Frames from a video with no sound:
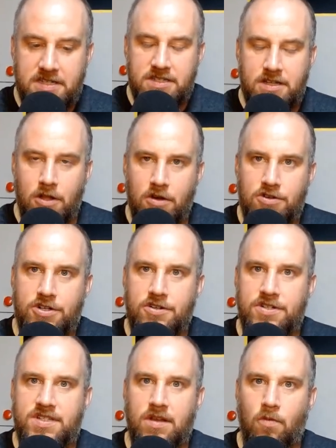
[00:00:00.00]

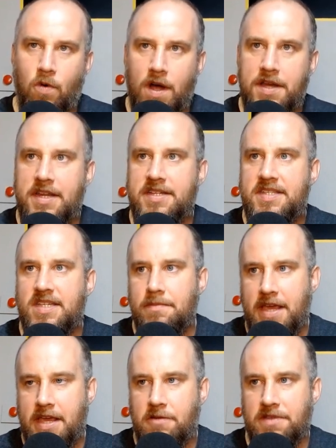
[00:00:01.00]
disclosures one needs to
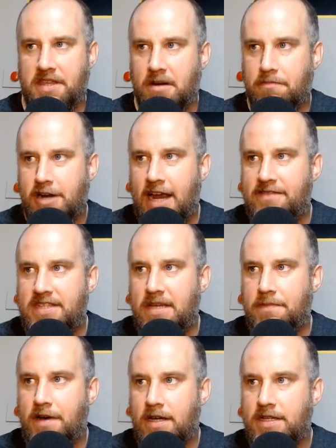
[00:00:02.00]
make within a
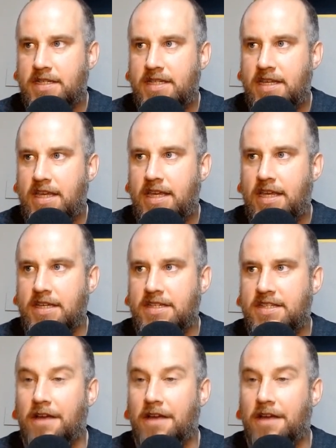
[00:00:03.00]
privacy policy is